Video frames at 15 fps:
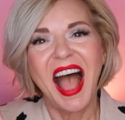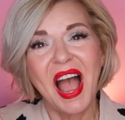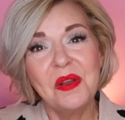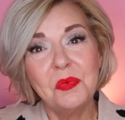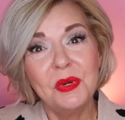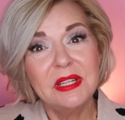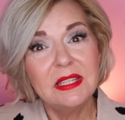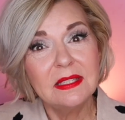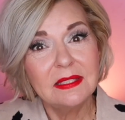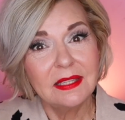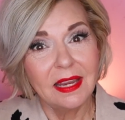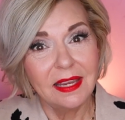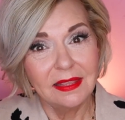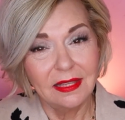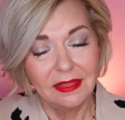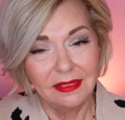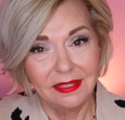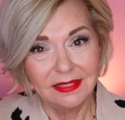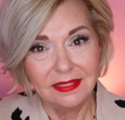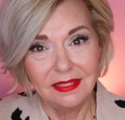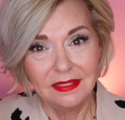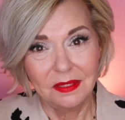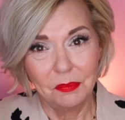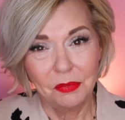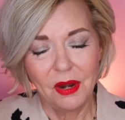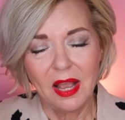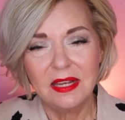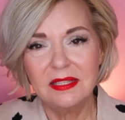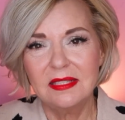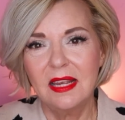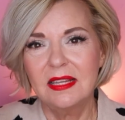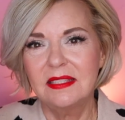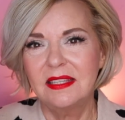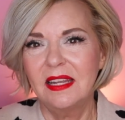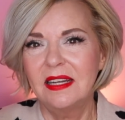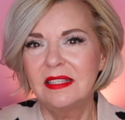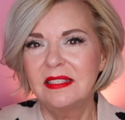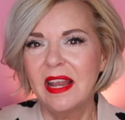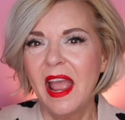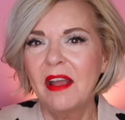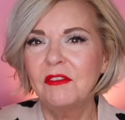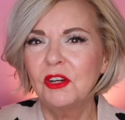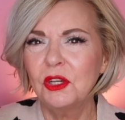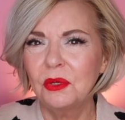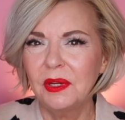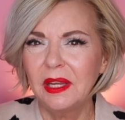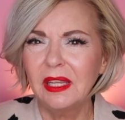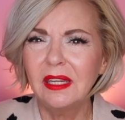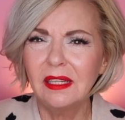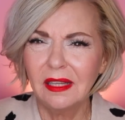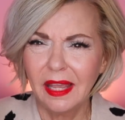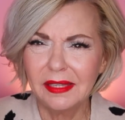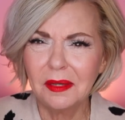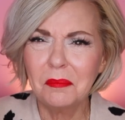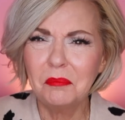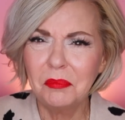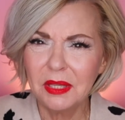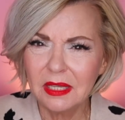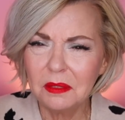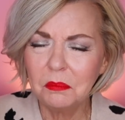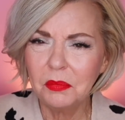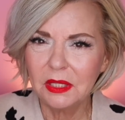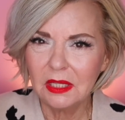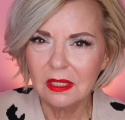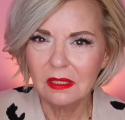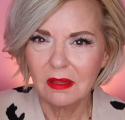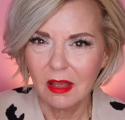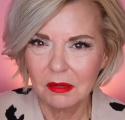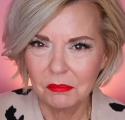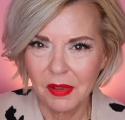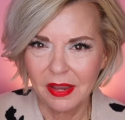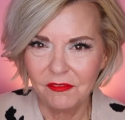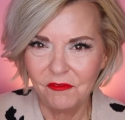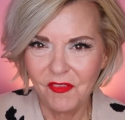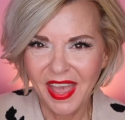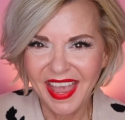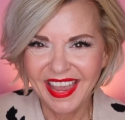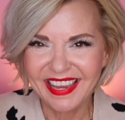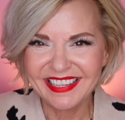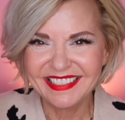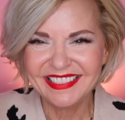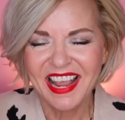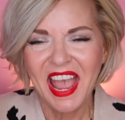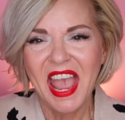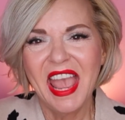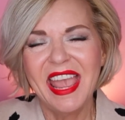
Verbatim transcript: I wouldn't say that this is a process that has ever created like a big peel on my face.